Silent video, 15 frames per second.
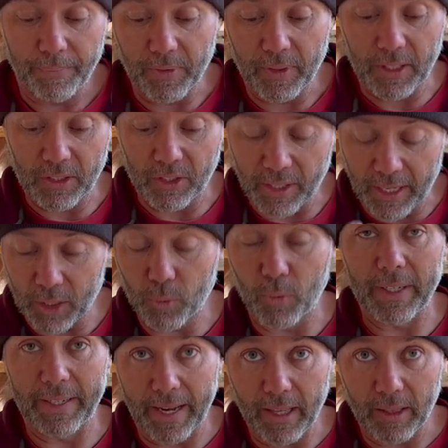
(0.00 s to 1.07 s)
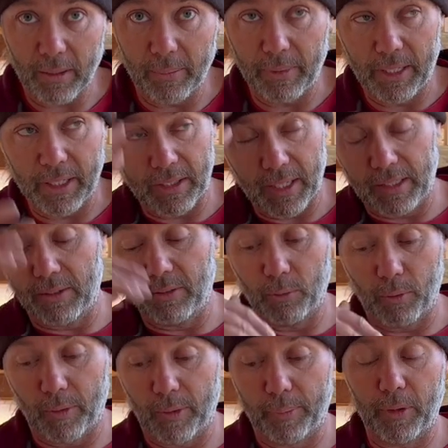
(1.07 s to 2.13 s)
the snakes wouldn't get them because they
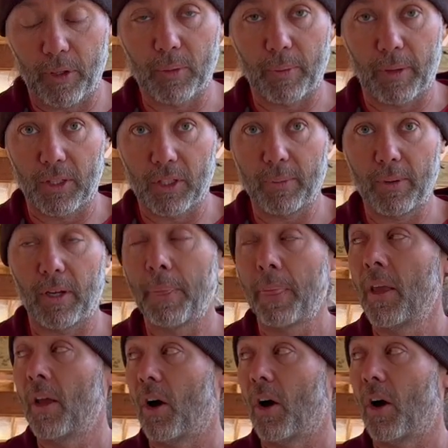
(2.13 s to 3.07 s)
were repulsed by the smell.